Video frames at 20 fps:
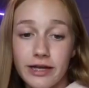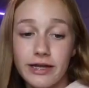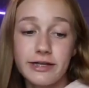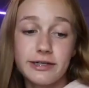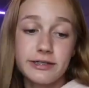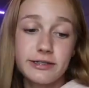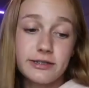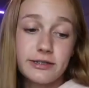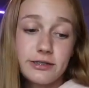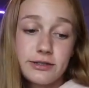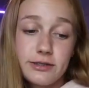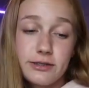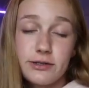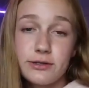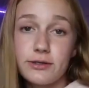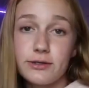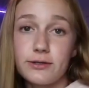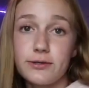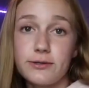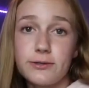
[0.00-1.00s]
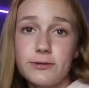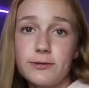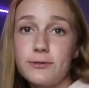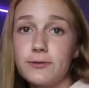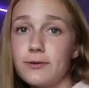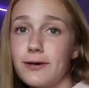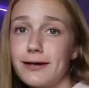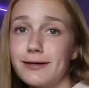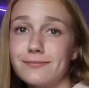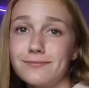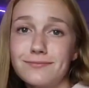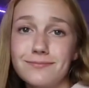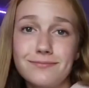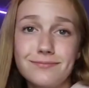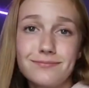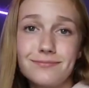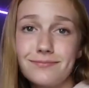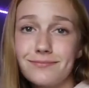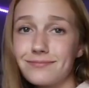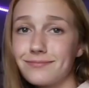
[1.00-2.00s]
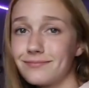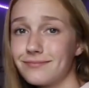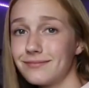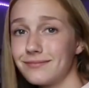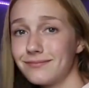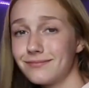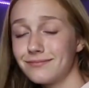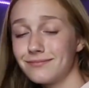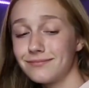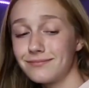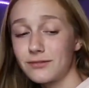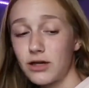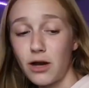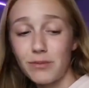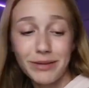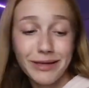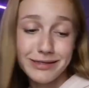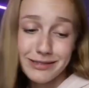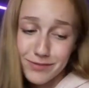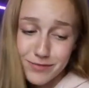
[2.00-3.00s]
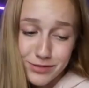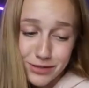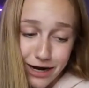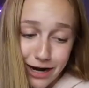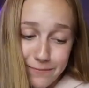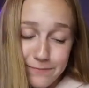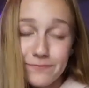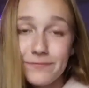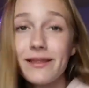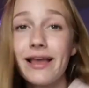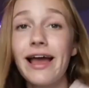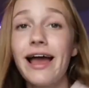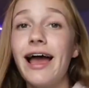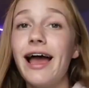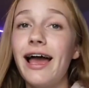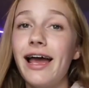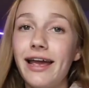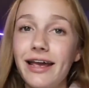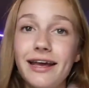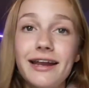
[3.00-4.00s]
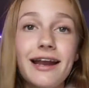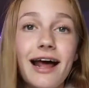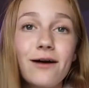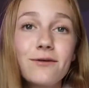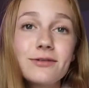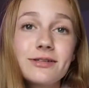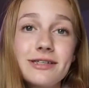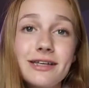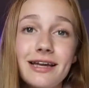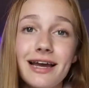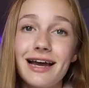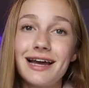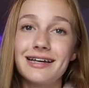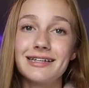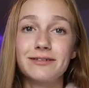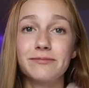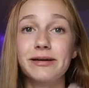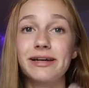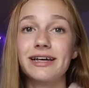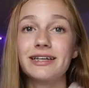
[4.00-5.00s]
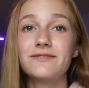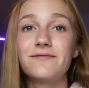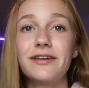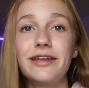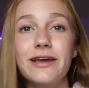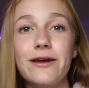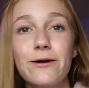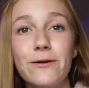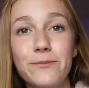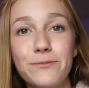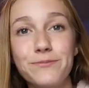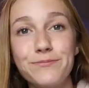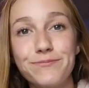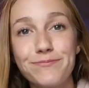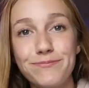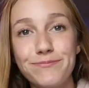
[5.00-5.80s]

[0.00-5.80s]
forget to comment, like, subscribe, and I will see you guys in my next video.